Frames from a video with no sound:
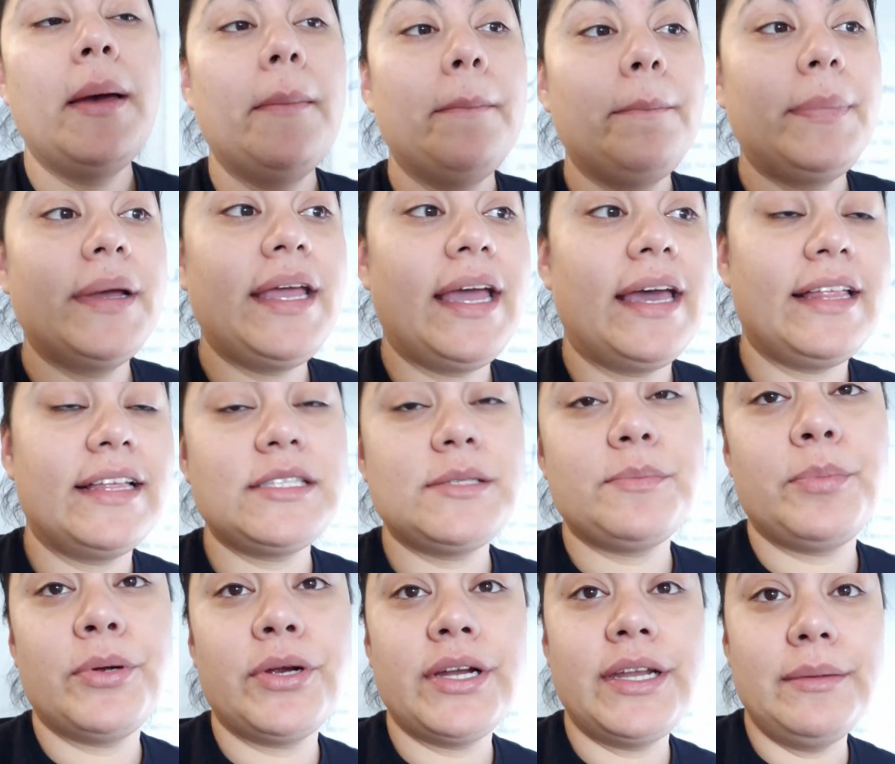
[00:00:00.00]
But yeah, that's
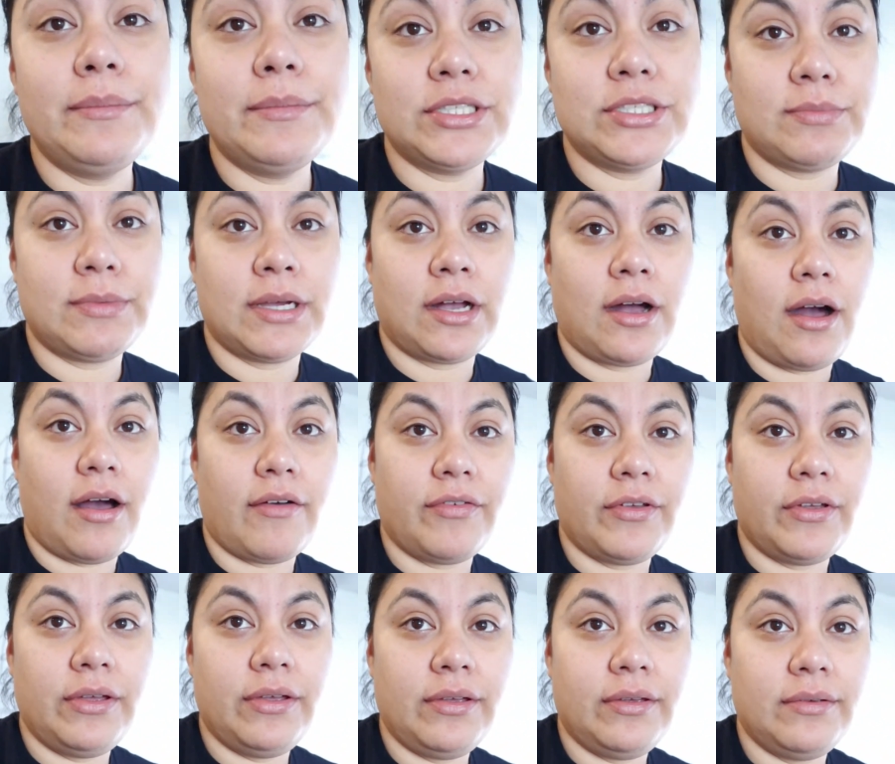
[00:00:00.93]
pretty much my
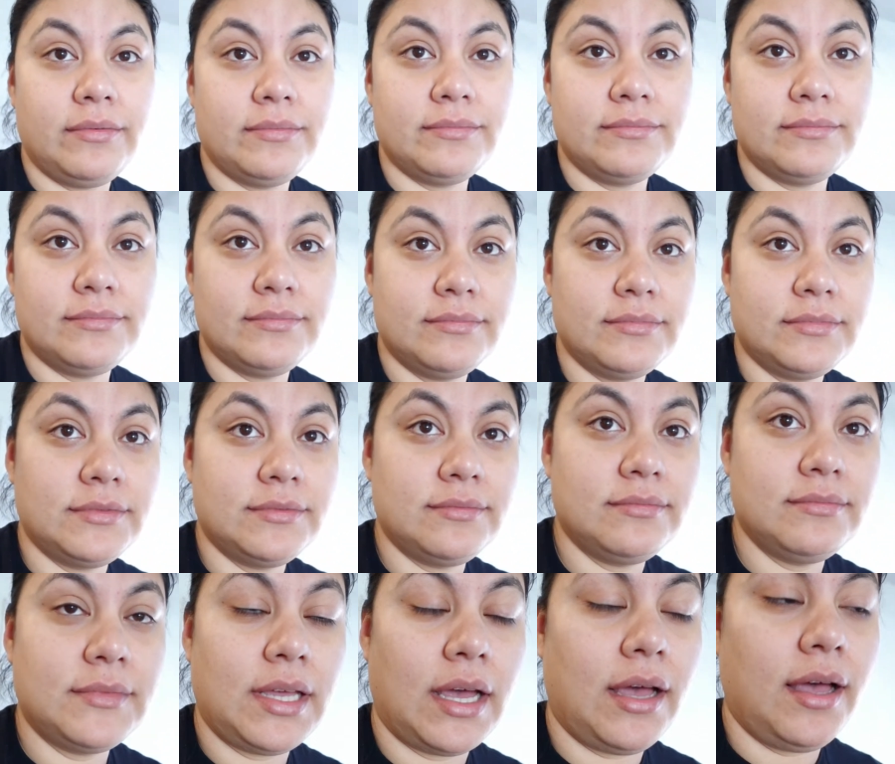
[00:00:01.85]
coffee
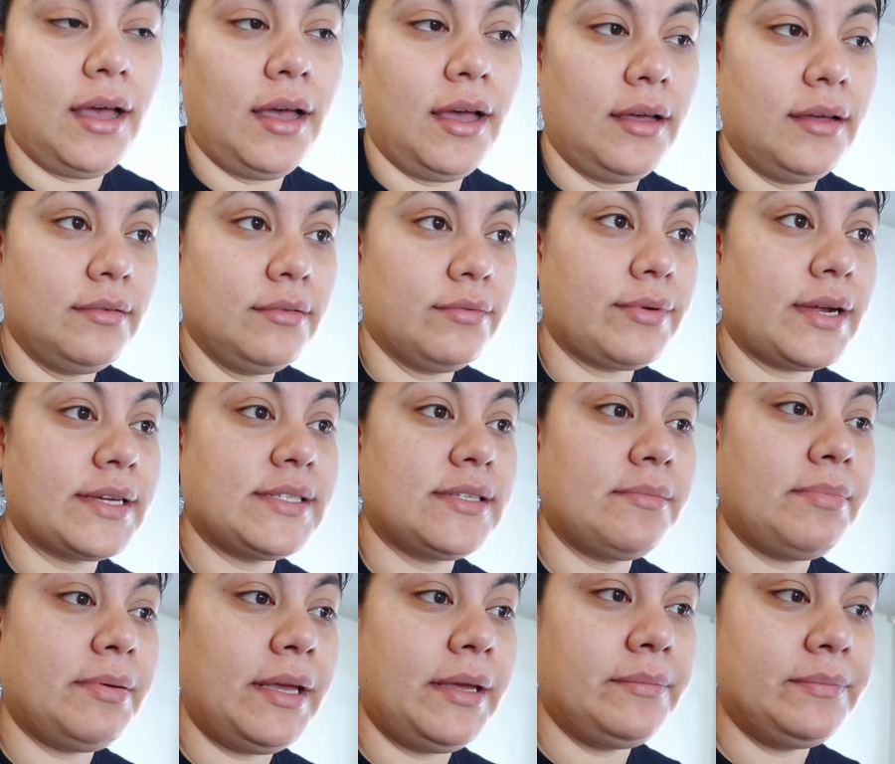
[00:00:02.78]

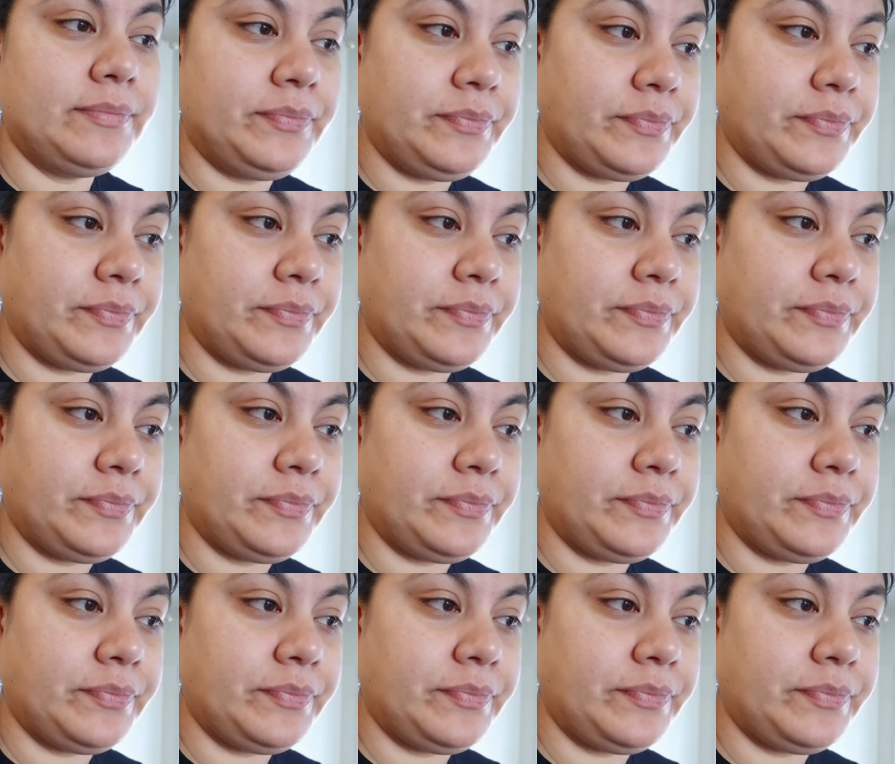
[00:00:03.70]
recipe.